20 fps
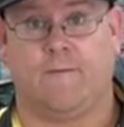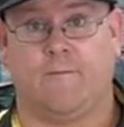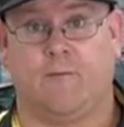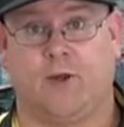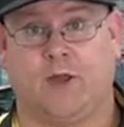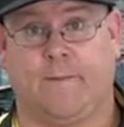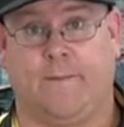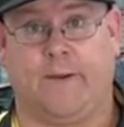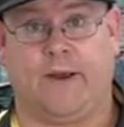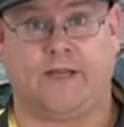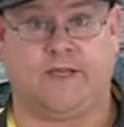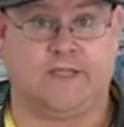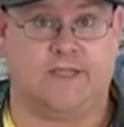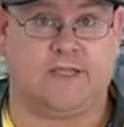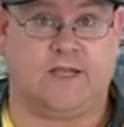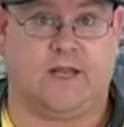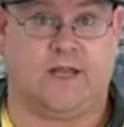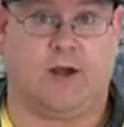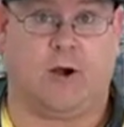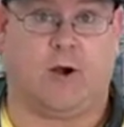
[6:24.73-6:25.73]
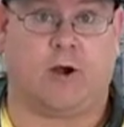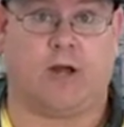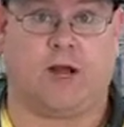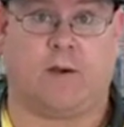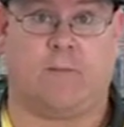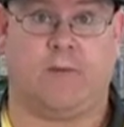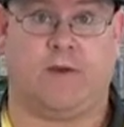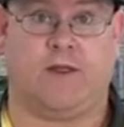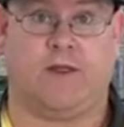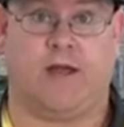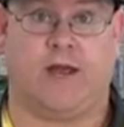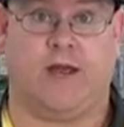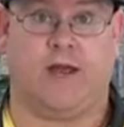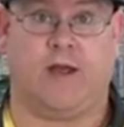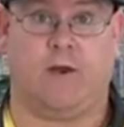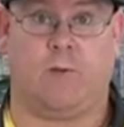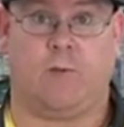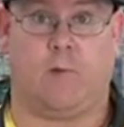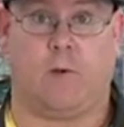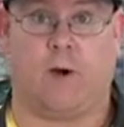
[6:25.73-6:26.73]
with the pistons, and they all come with
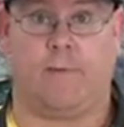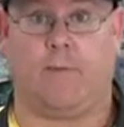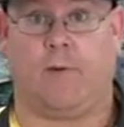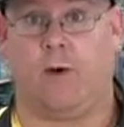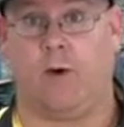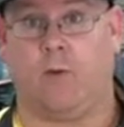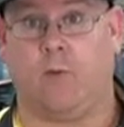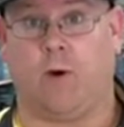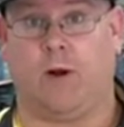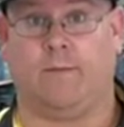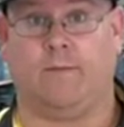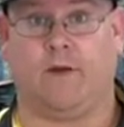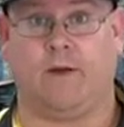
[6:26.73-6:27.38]
a 1.1